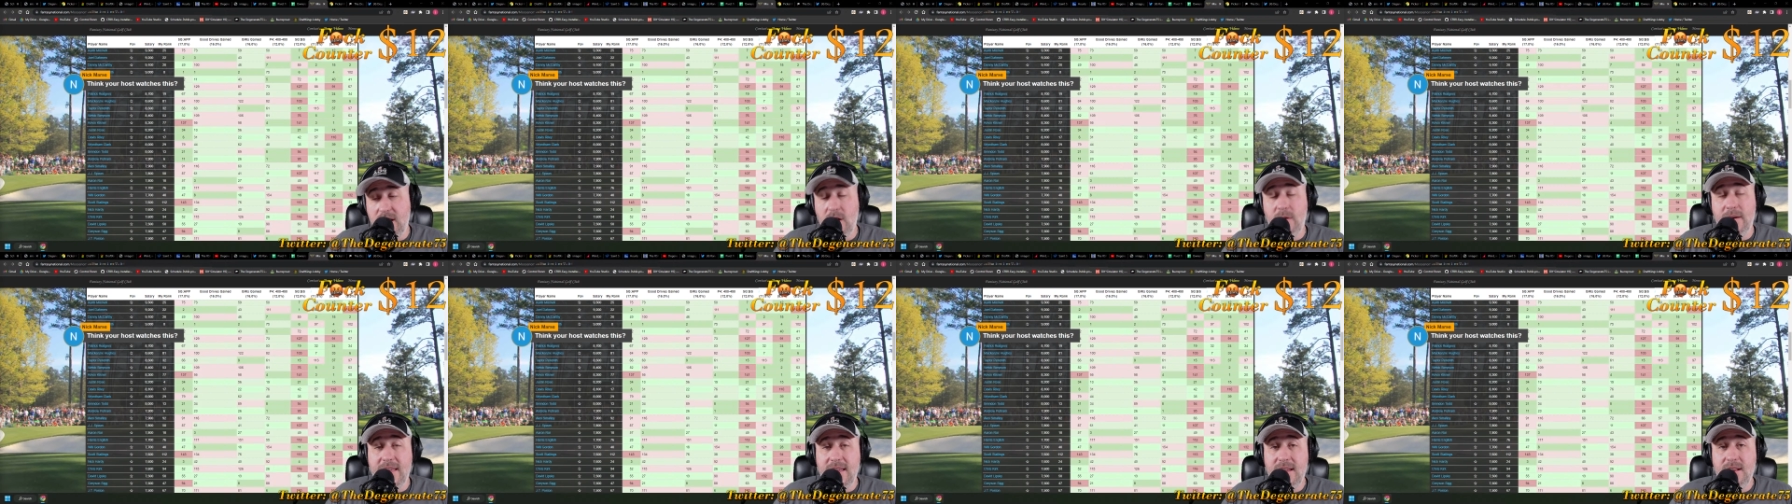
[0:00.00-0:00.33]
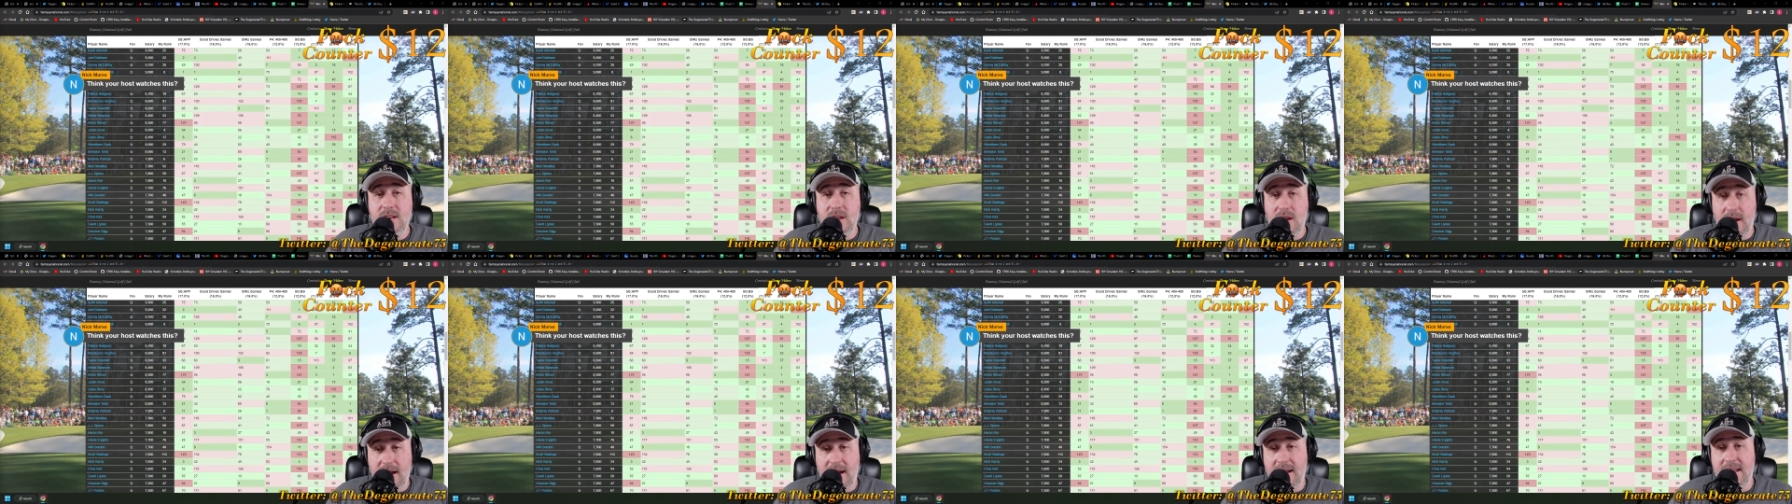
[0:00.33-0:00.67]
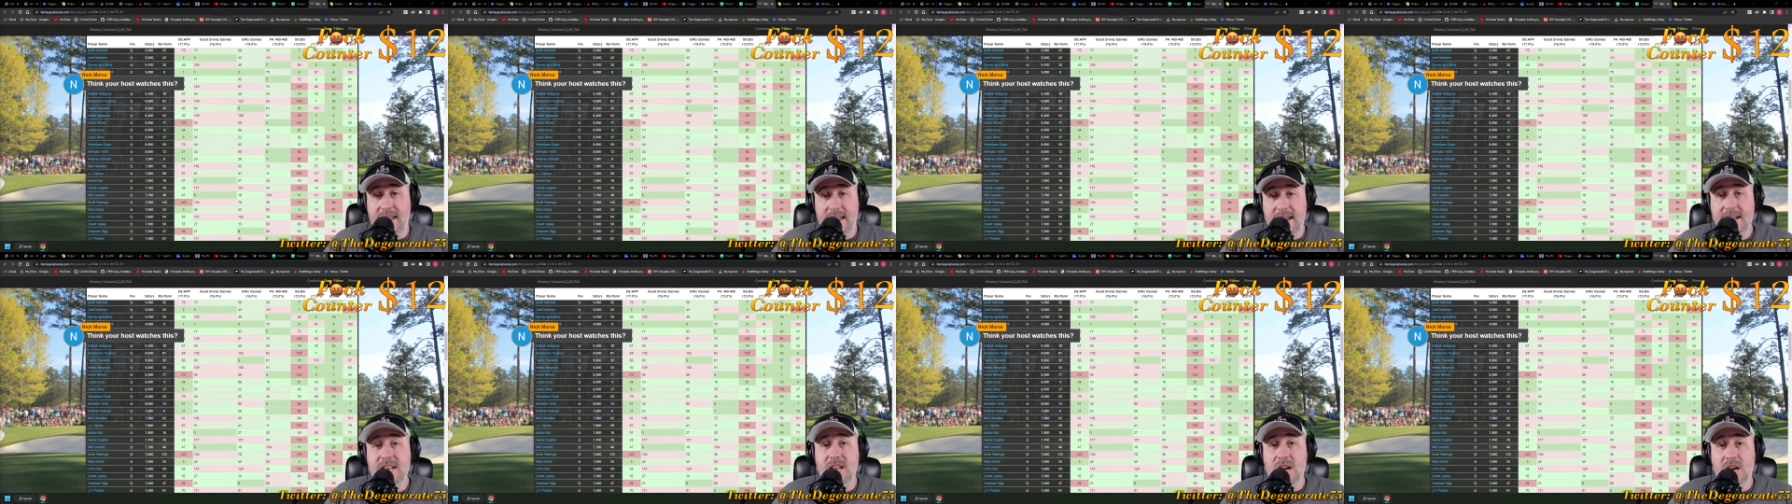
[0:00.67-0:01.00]
No, he
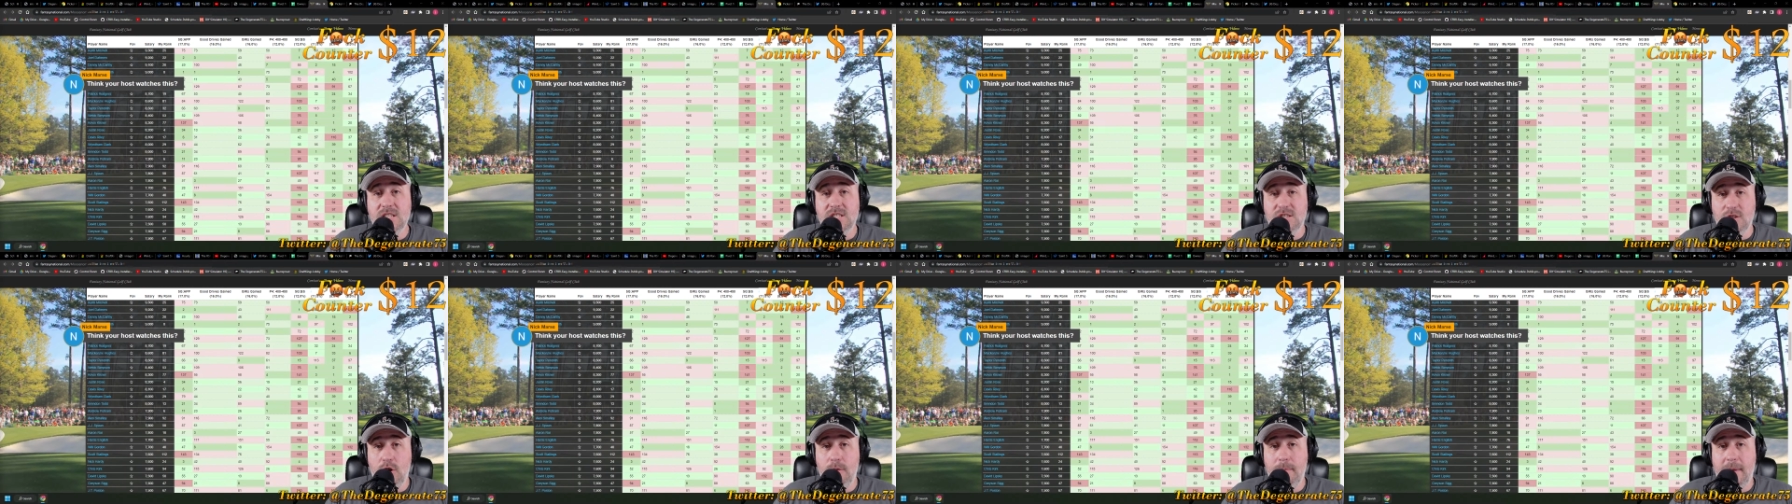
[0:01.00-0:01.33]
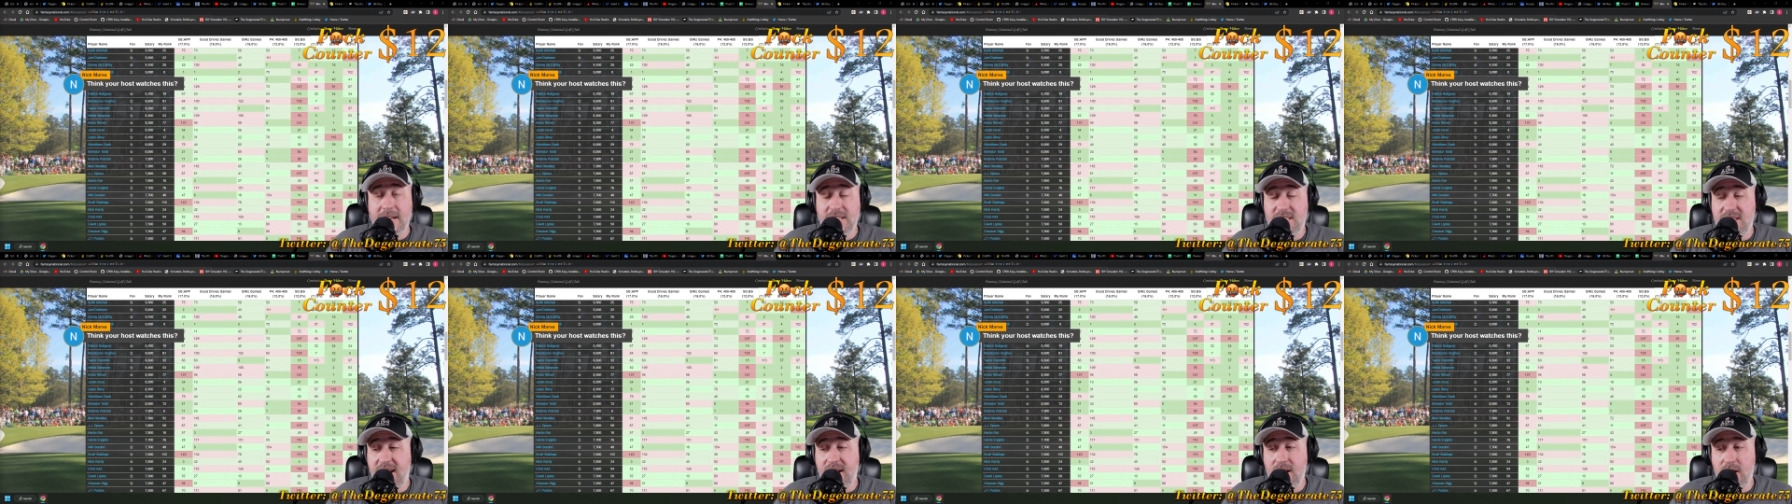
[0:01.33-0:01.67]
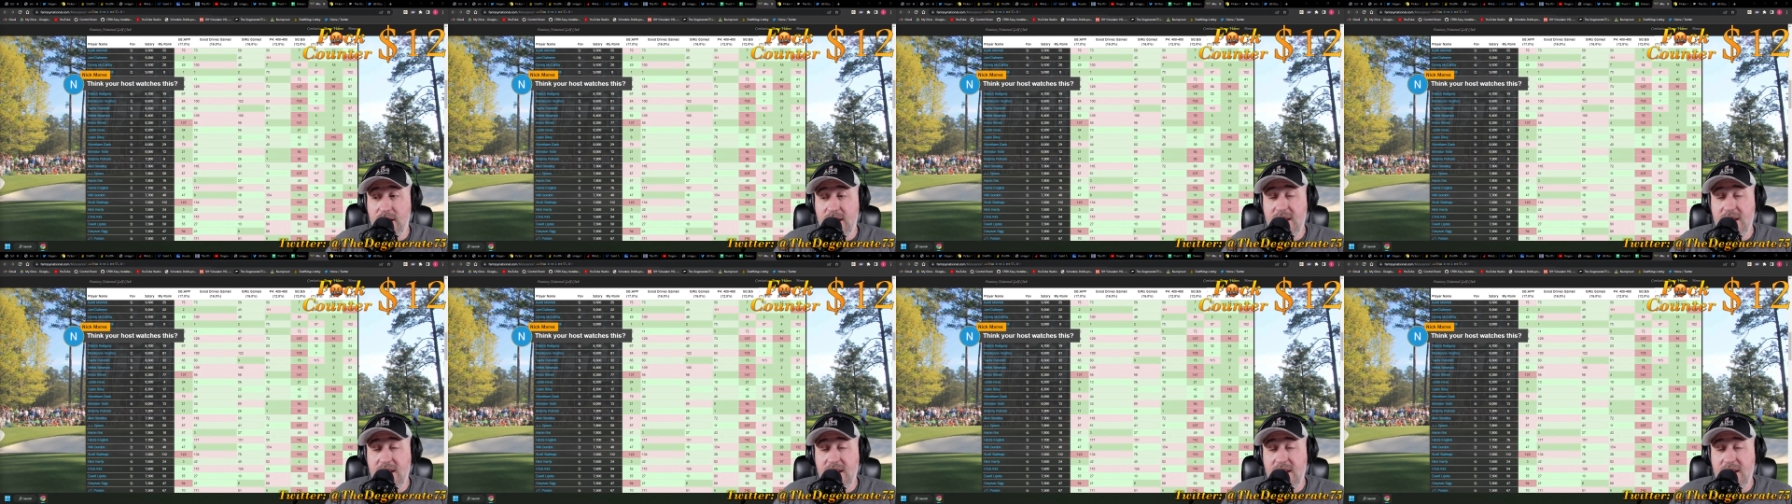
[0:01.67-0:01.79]
does know my channel.